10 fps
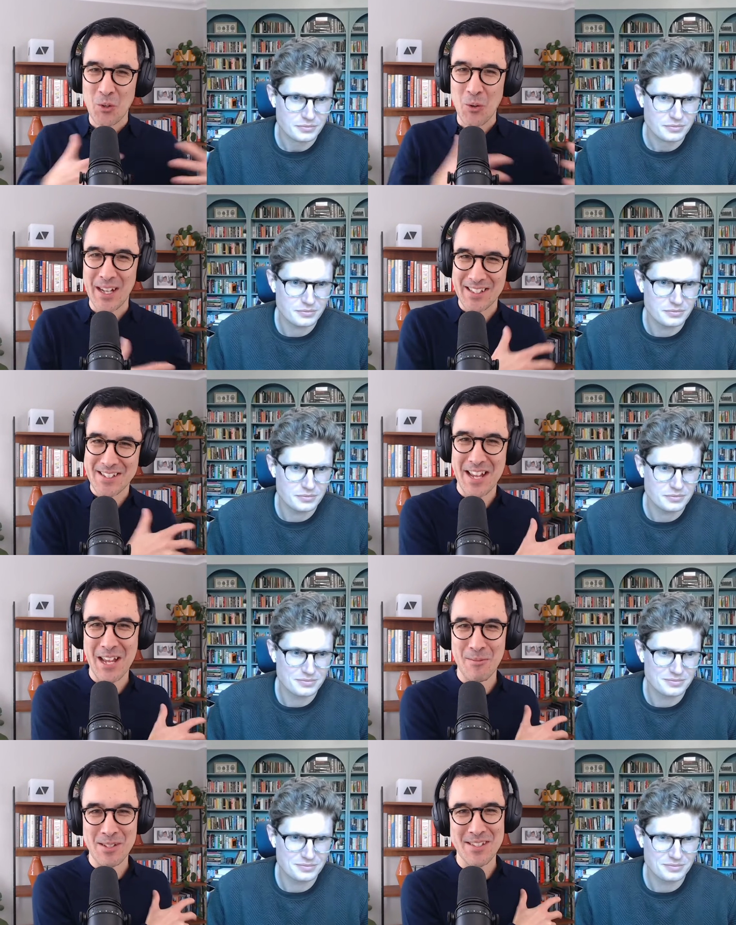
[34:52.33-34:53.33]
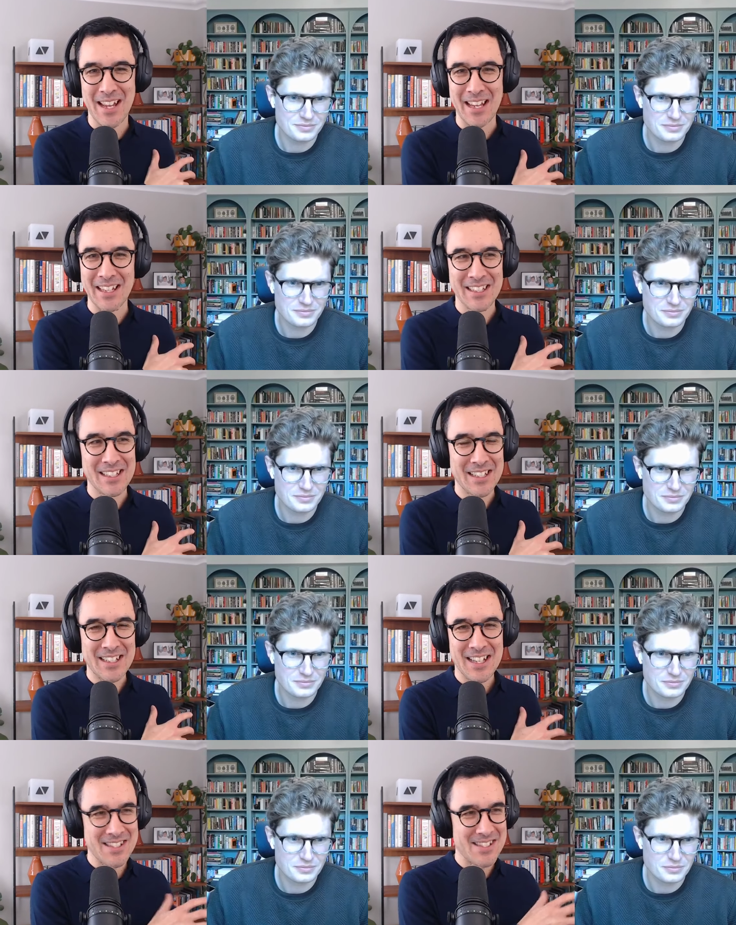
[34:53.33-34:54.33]
Speaker 1: quite the same as, say,
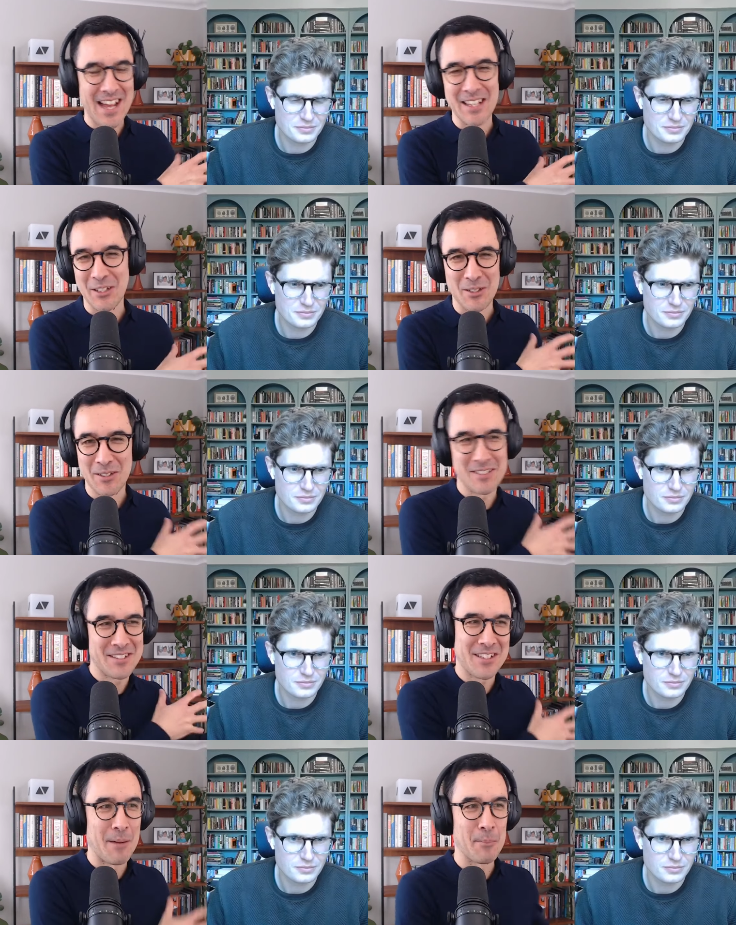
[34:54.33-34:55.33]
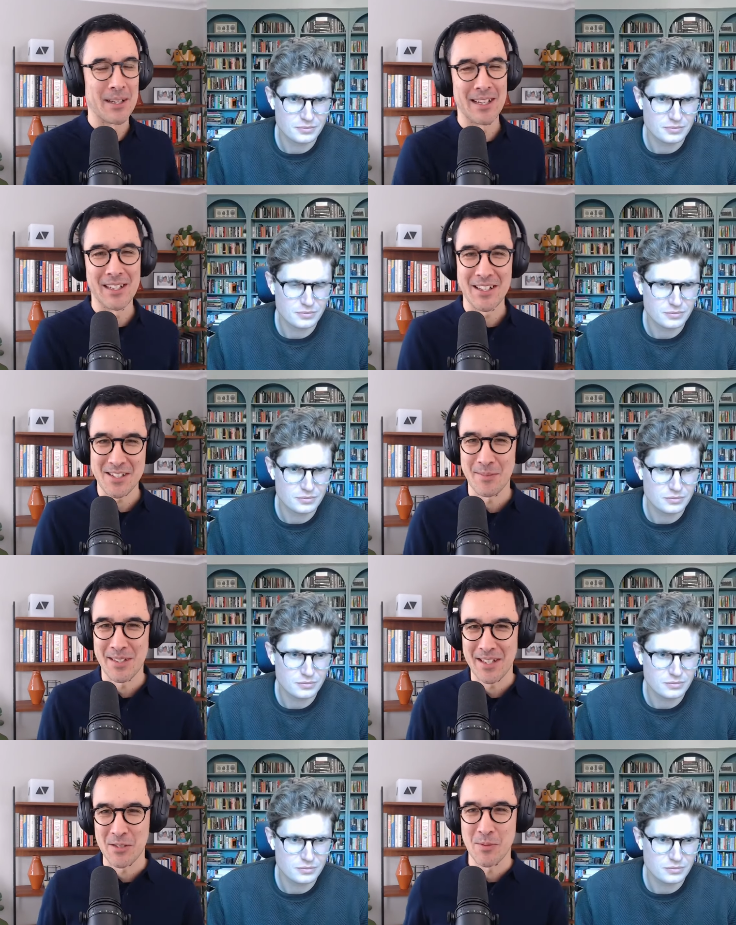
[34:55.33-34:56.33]
a standard company like some of
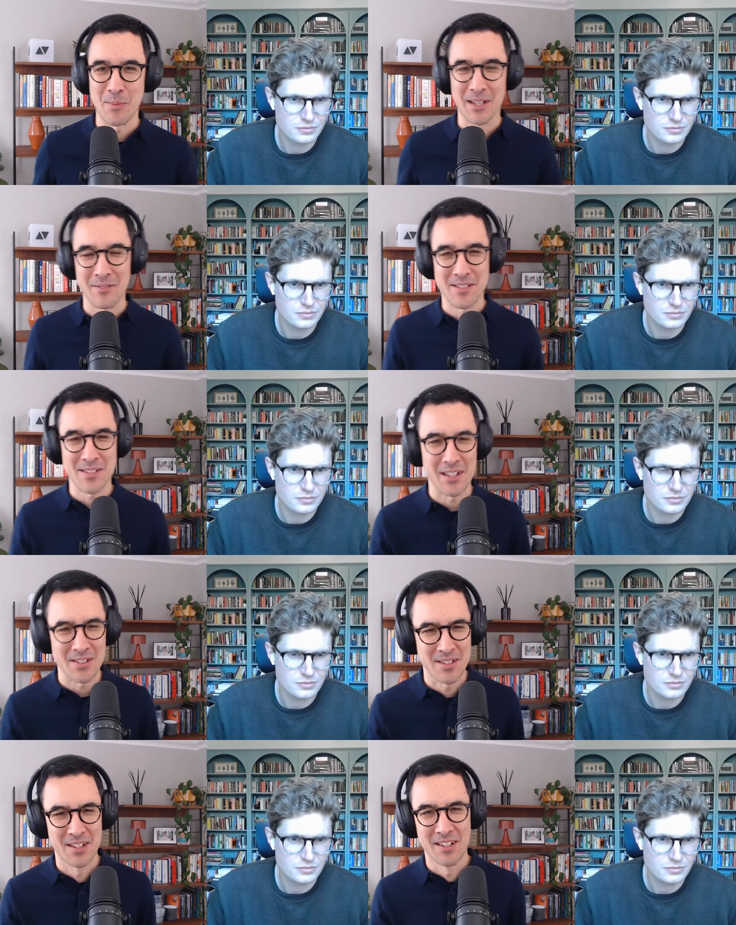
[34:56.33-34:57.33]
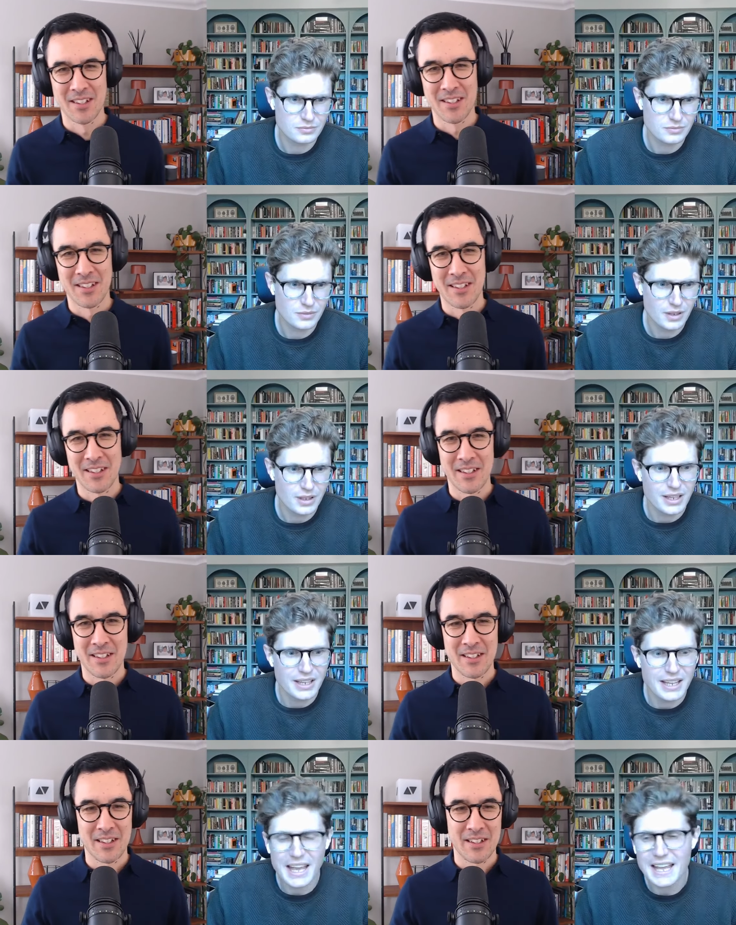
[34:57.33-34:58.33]
the others we might have discussed?
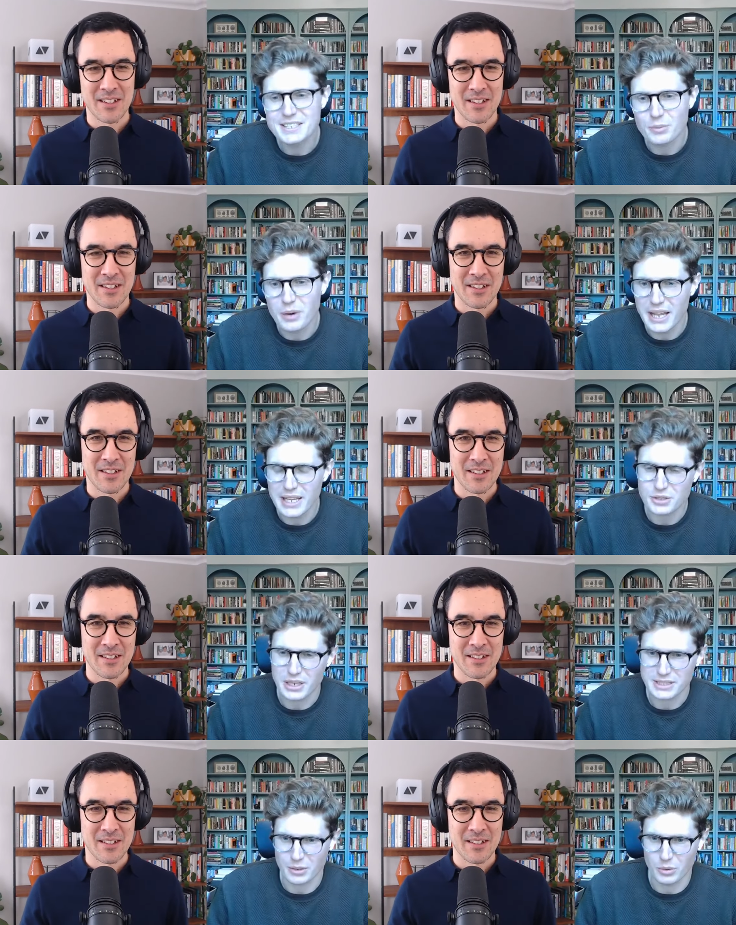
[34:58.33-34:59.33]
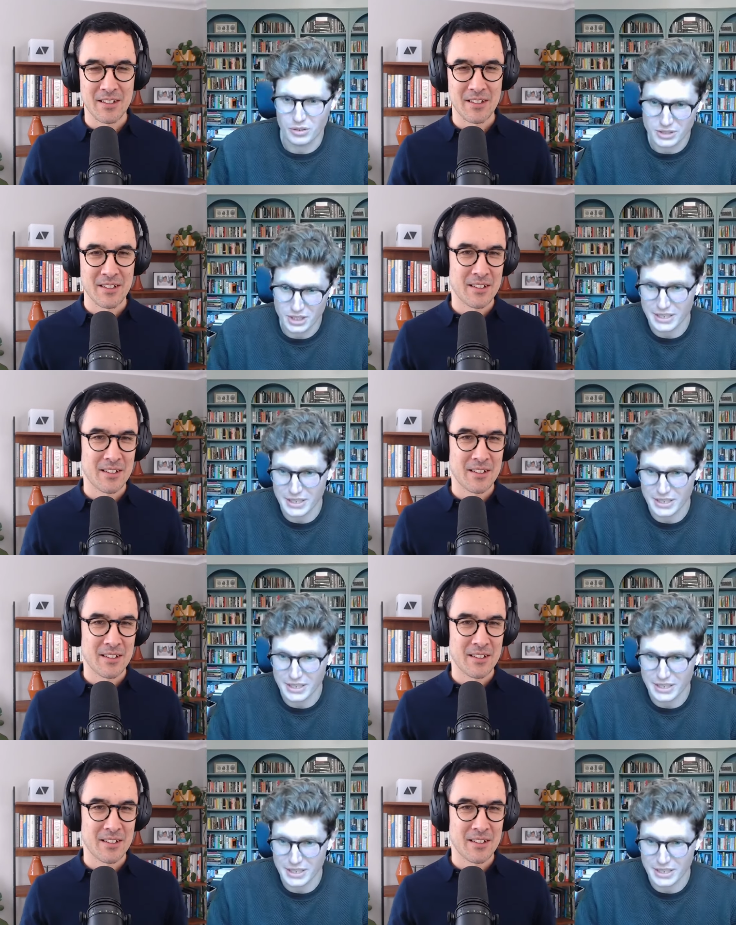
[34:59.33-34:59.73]
Speaker 2: It's a really interesting one. So